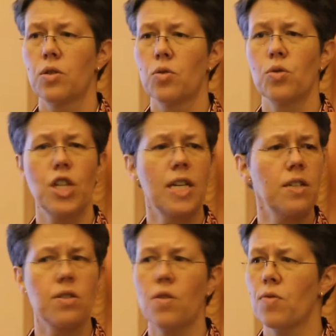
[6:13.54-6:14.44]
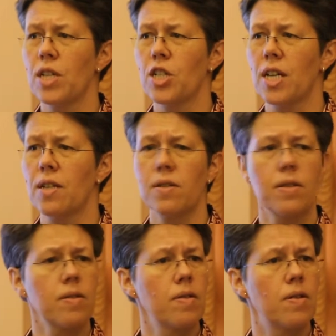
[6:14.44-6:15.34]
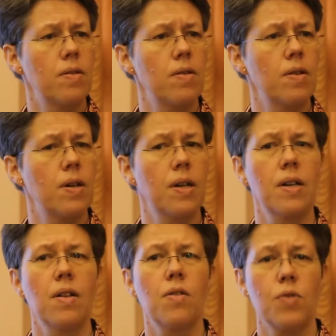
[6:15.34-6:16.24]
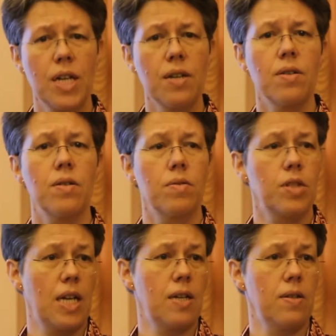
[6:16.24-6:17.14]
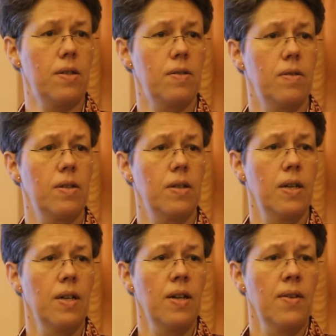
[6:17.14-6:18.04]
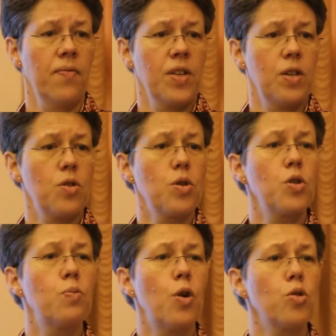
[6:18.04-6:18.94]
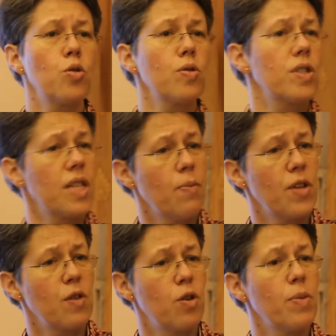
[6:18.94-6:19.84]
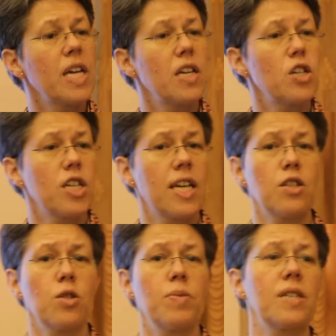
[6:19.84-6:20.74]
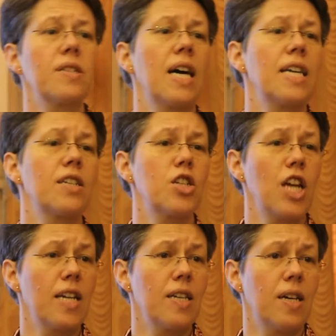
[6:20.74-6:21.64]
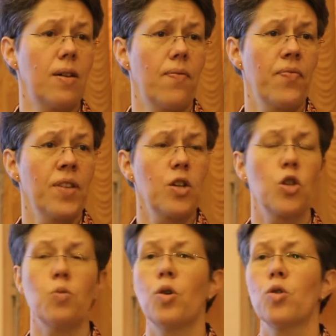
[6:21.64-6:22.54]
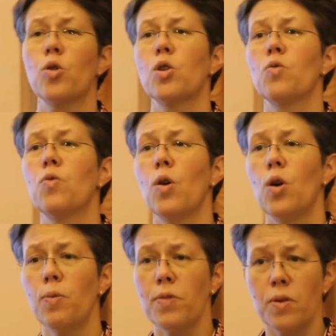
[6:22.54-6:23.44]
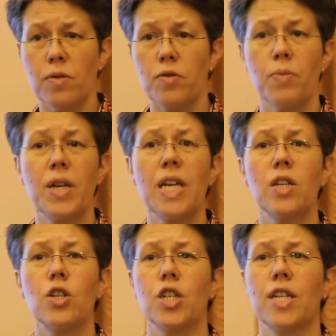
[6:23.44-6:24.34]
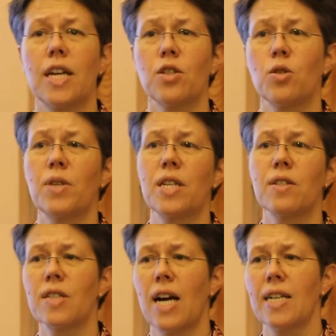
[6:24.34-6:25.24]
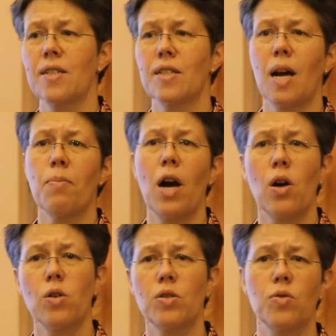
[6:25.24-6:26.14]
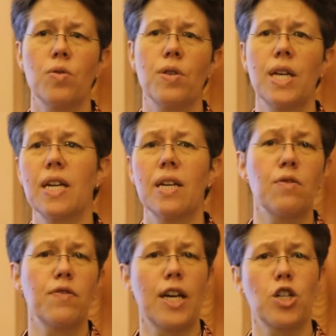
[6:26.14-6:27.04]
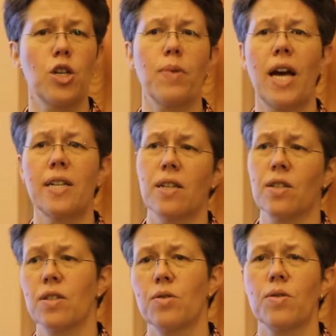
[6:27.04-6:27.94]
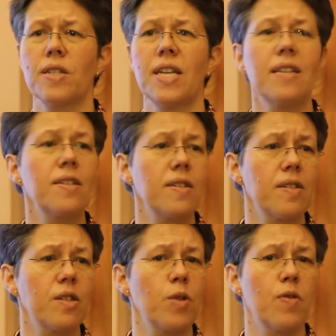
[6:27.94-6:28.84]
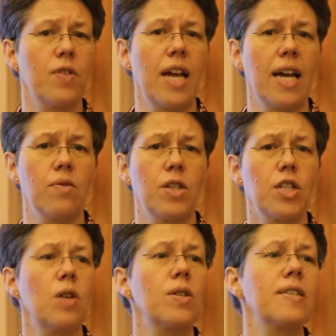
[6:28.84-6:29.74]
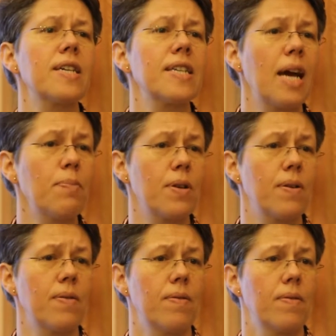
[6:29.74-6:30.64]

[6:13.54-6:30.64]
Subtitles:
2 genders or 3 genders? 3 genders. So you borrow something from English, it has to be assigned a gender. You borrow a verb from English, it has to be assigned somehow to the inflectional patterns, to the tense system of the language. How does that happen?